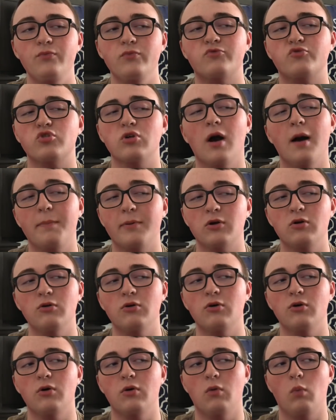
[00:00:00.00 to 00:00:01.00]

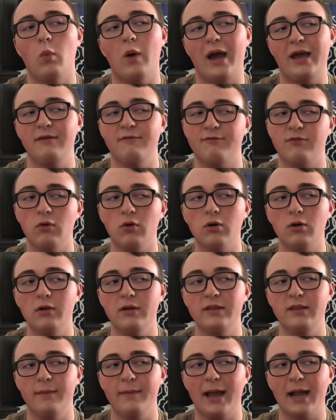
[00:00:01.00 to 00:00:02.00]
tropical white floral
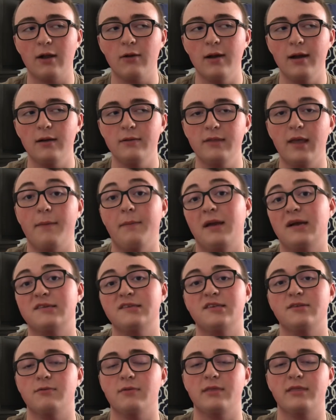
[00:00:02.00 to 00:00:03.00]
in the background that
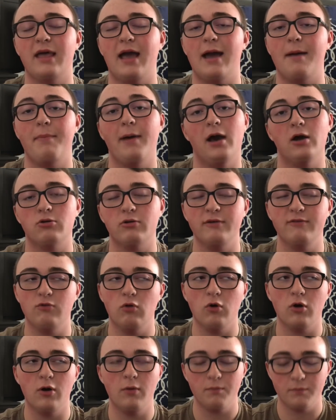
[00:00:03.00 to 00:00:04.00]
mixes with that powdery
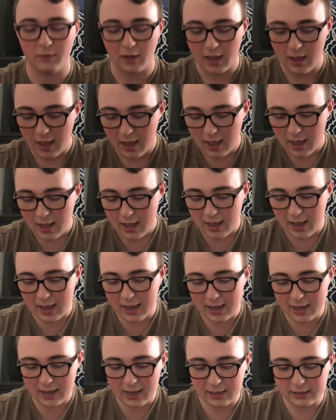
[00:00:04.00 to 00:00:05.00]
floral.
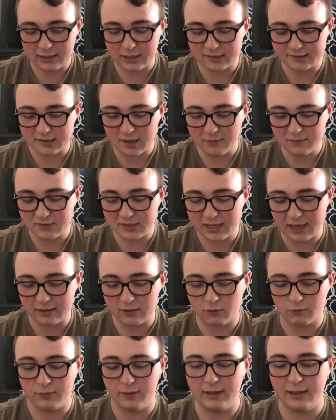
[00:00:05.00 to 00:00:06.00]
And just comes
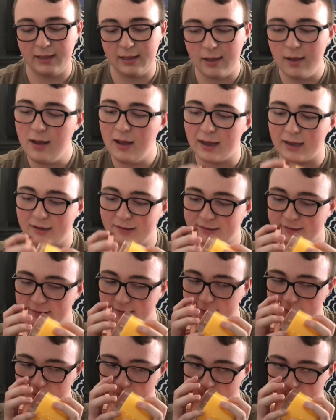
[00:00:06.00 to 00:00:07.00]
together really
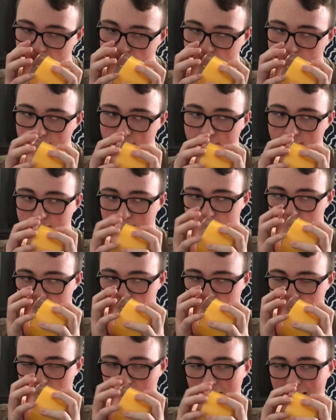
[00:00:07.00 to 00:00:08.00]
nice.
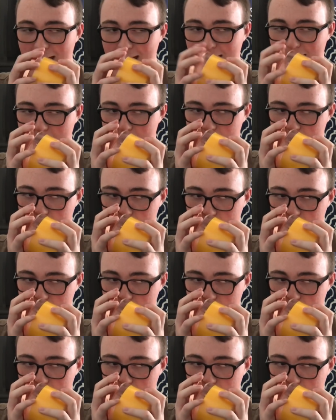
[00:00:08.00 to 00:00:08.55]
I